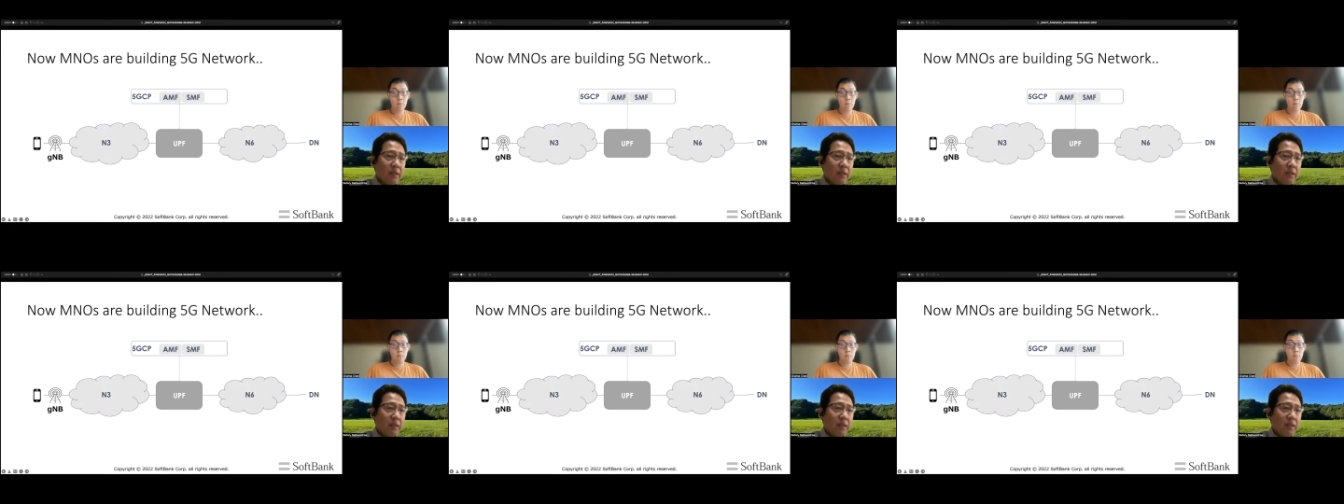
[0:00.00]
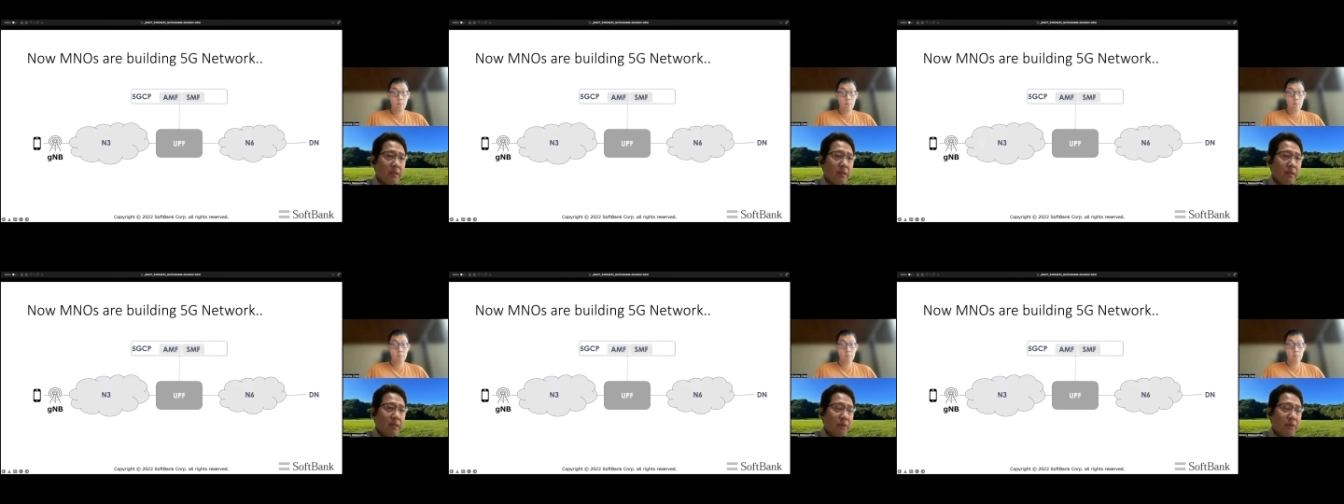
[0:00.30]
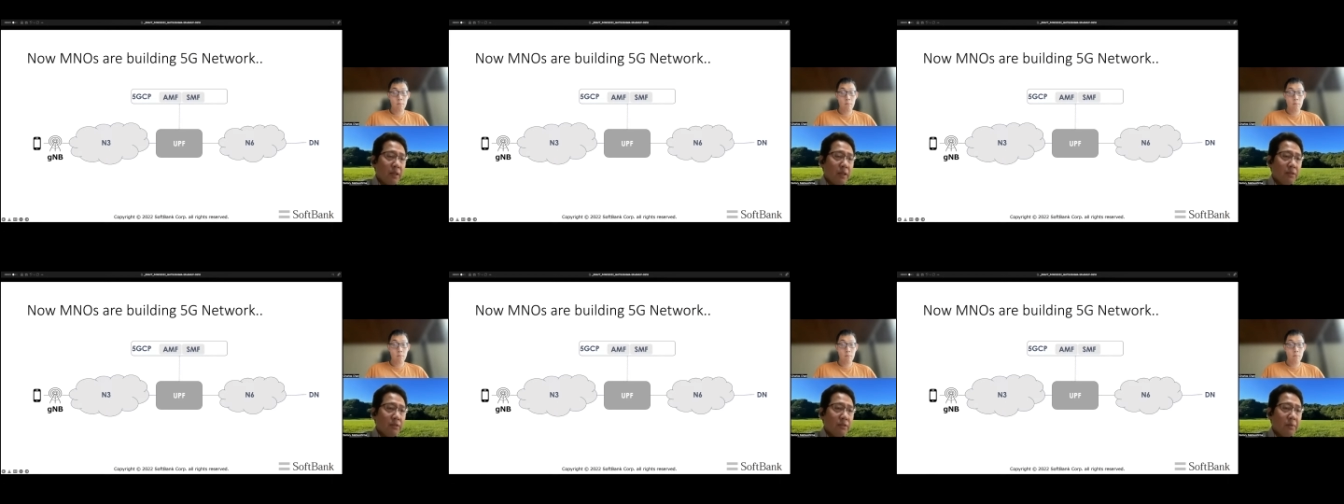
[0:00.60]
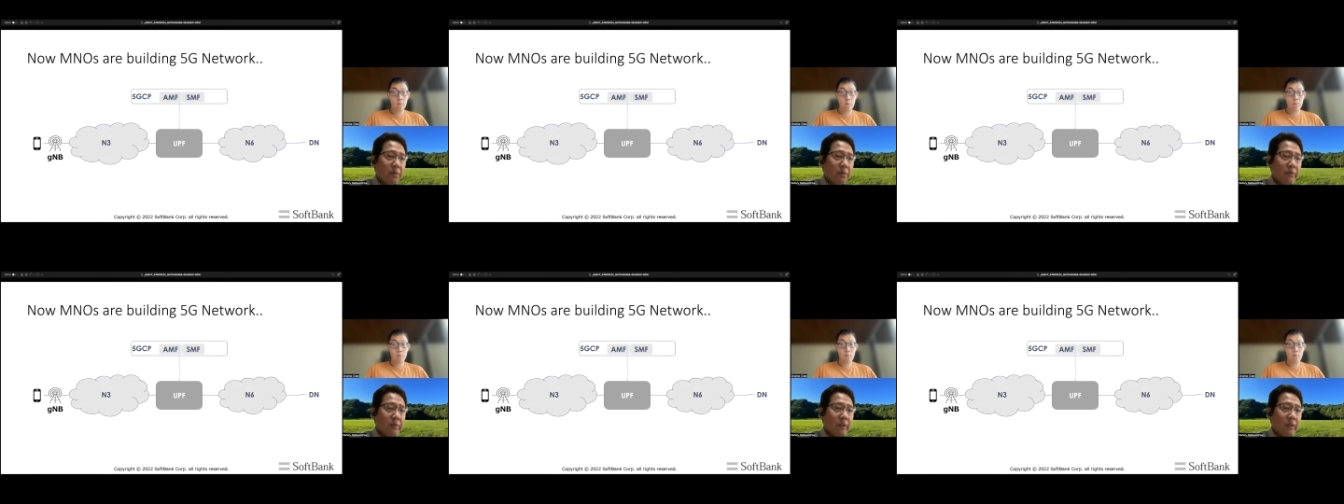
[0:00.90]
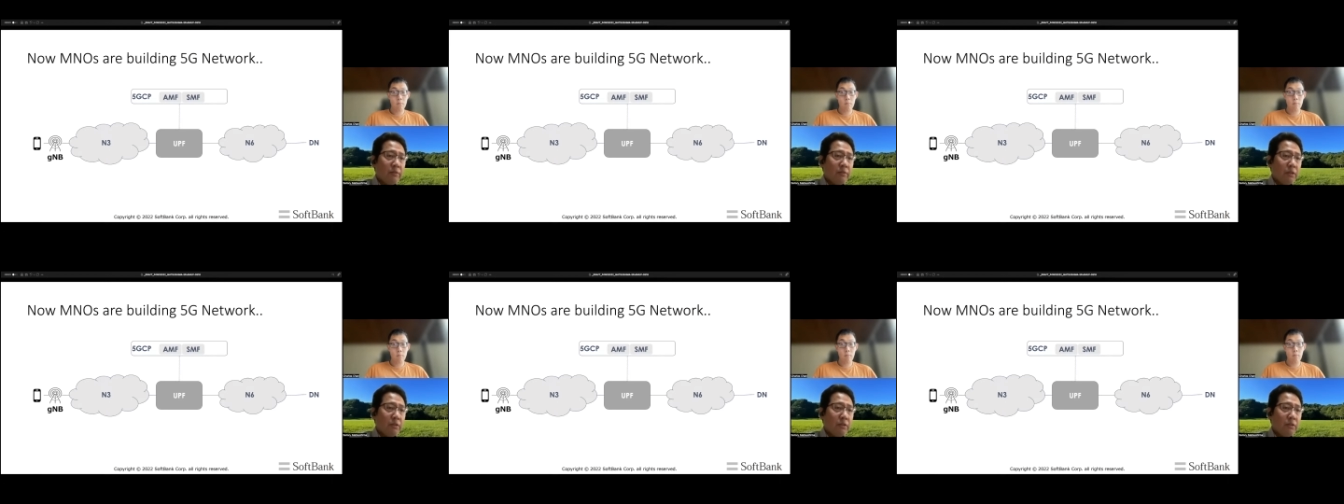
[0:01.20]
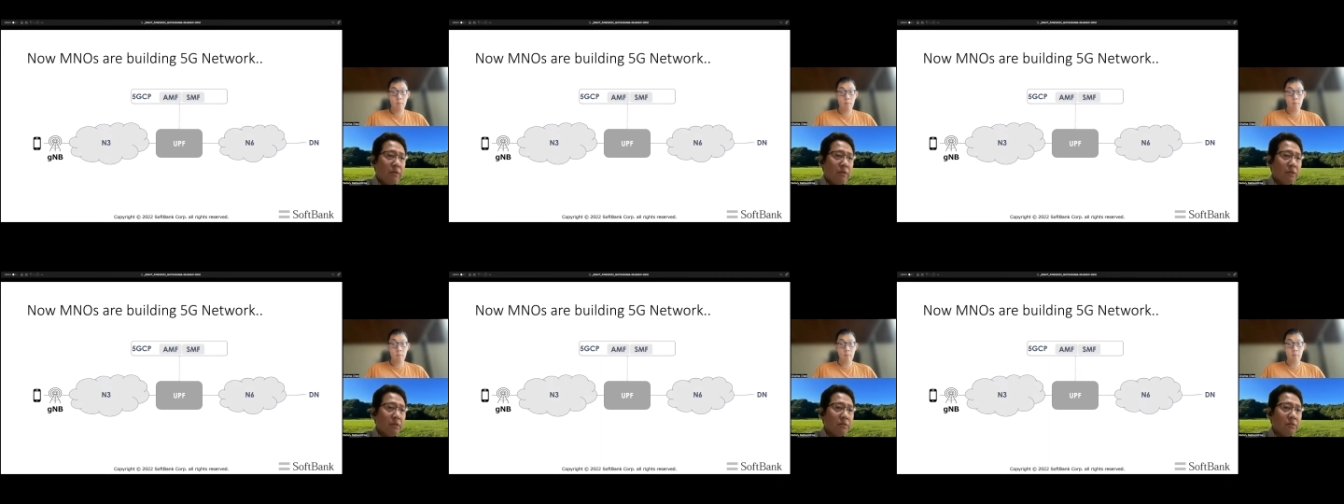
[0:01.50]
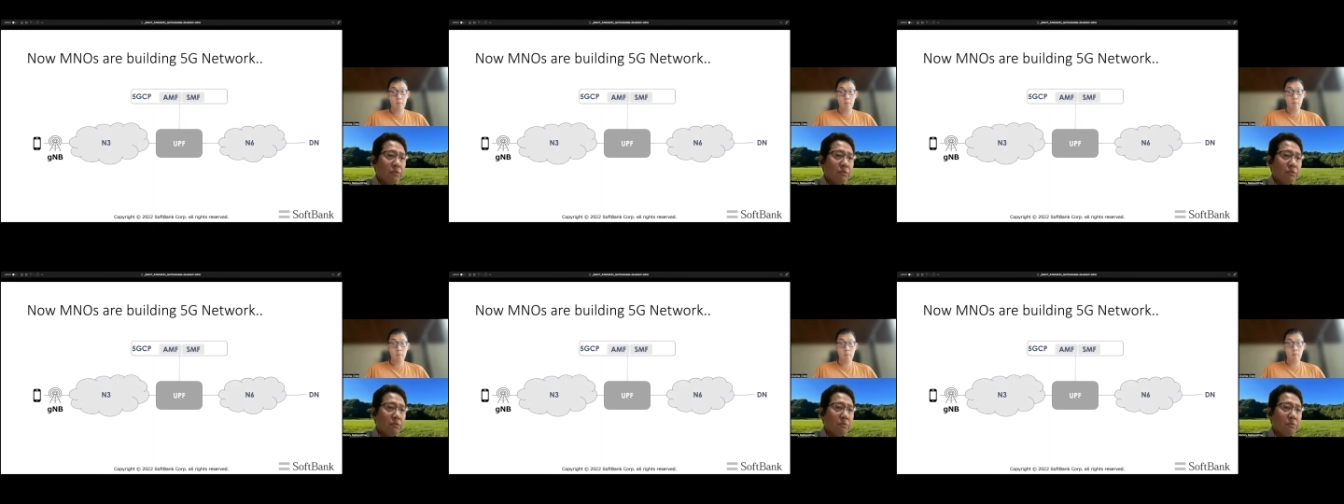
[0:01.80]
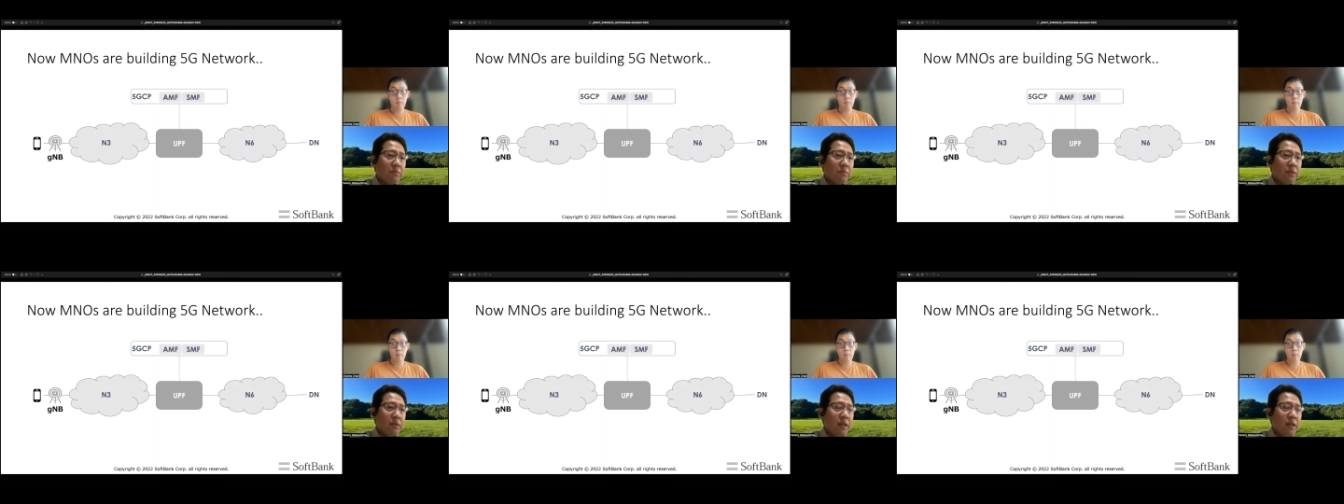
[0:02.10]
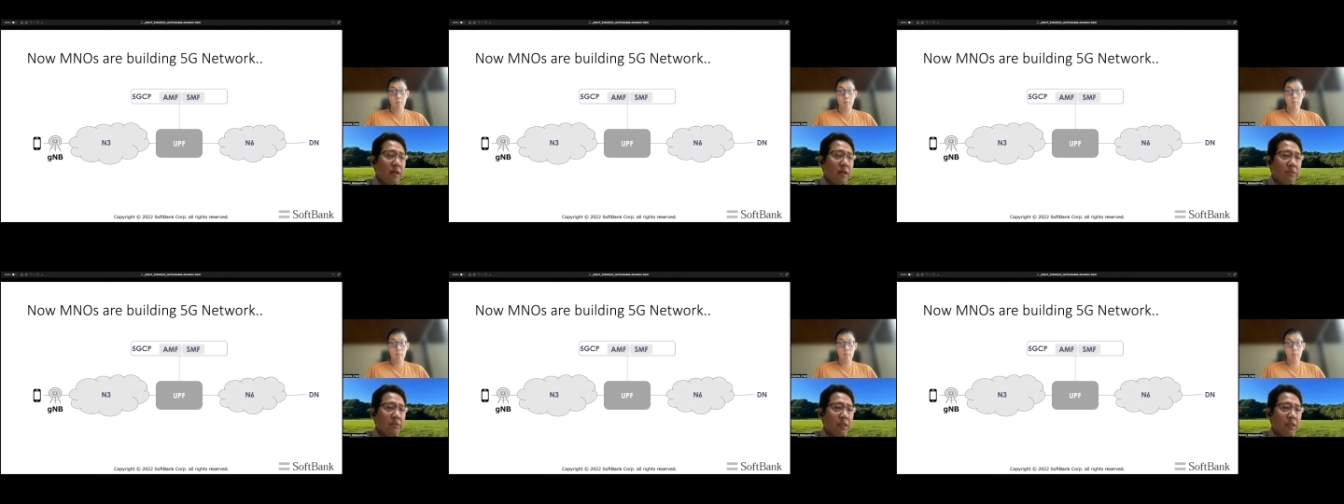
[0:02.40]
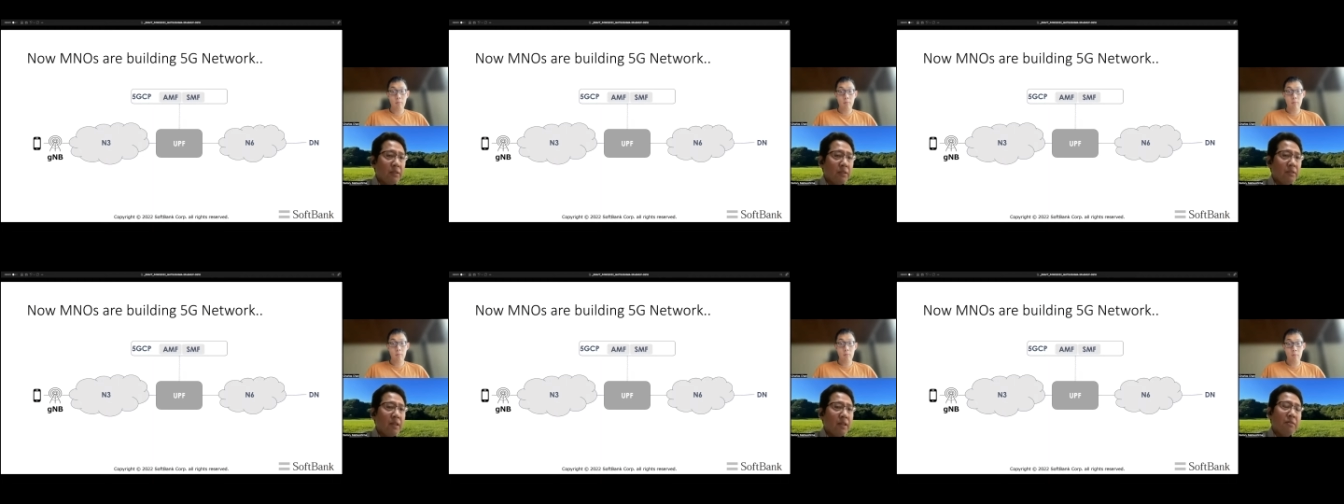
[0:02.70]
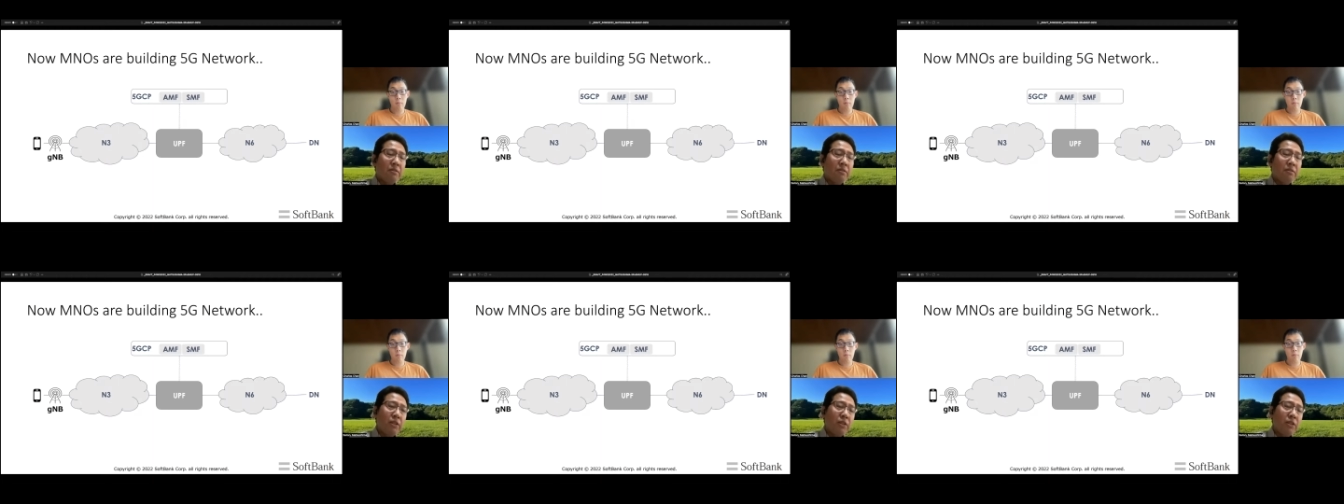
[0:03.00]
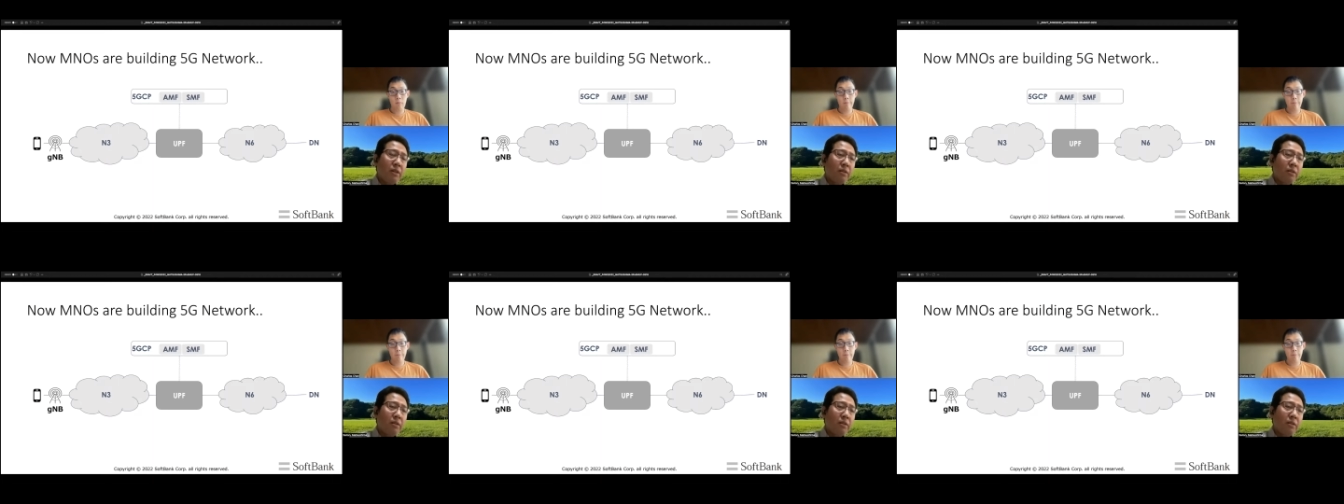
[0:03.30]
enterprise-specific network through N6 and DN.